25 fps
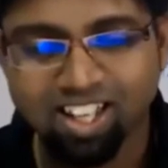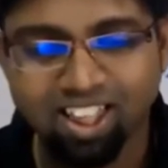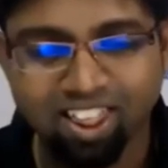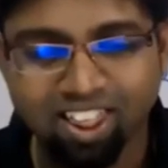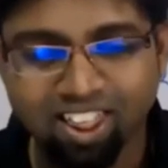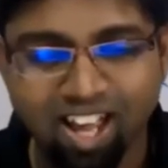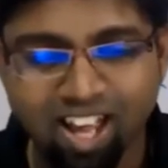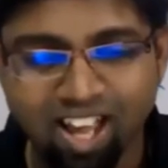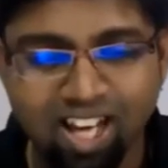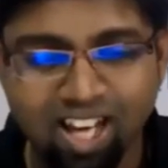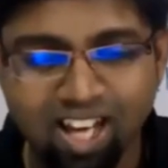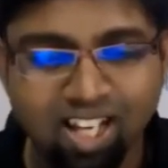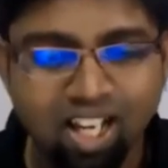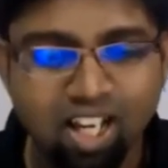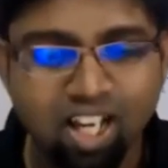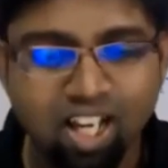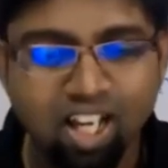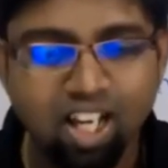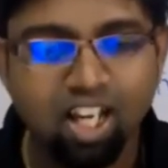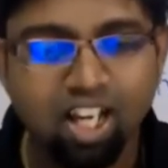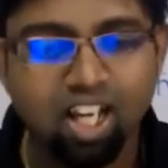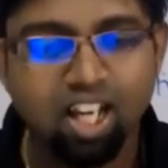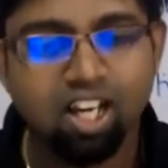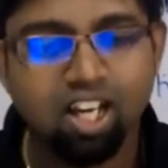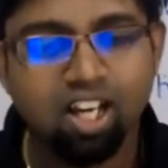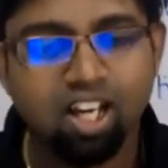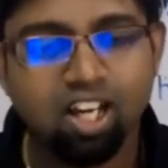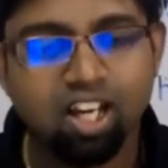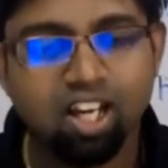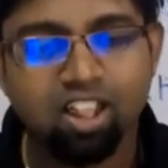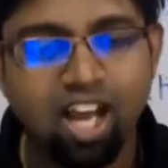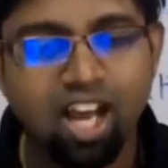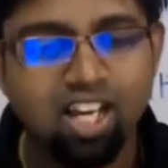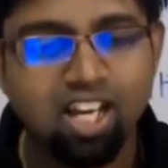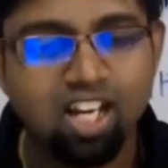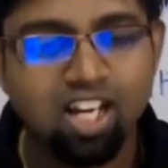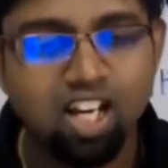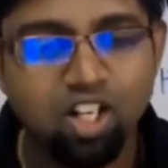Right?
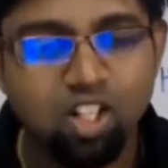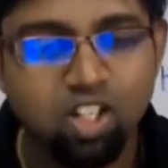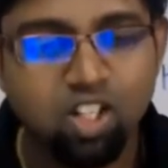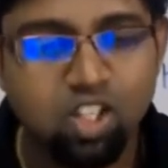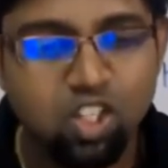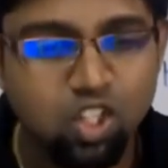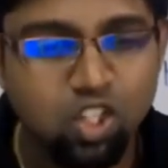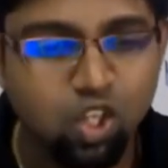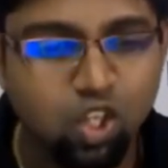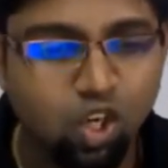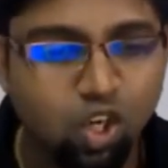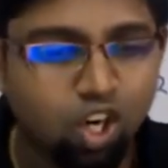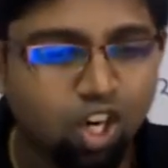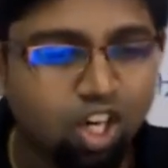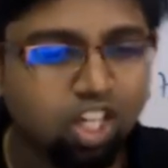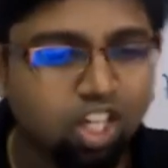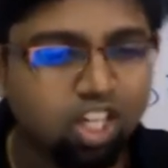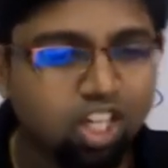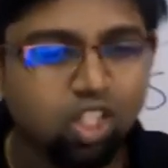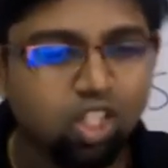Right? So